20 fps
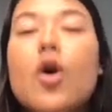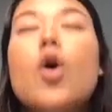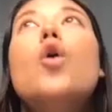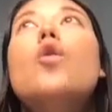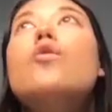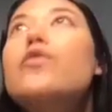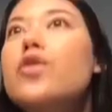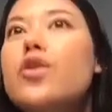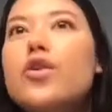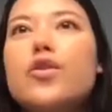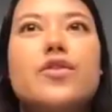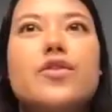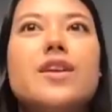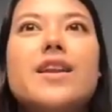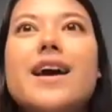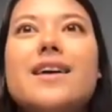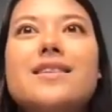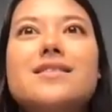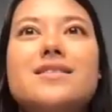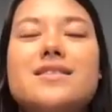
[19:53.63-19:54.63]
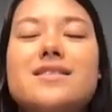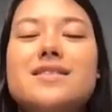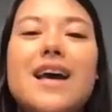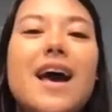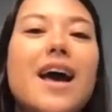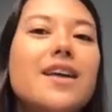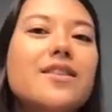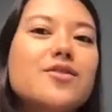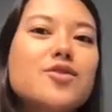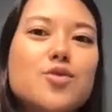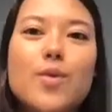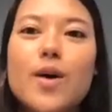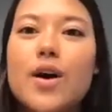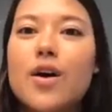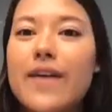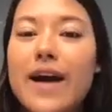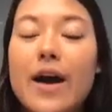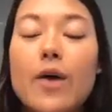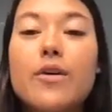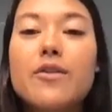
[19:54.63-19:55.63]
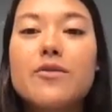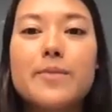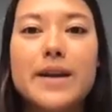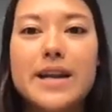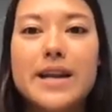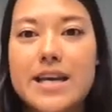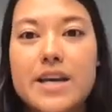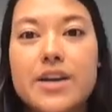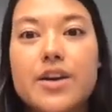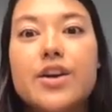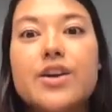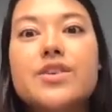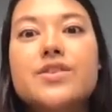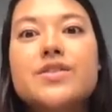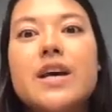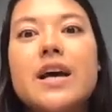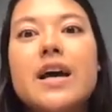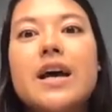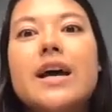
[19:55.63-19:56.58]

over the next 10, 12, however many years,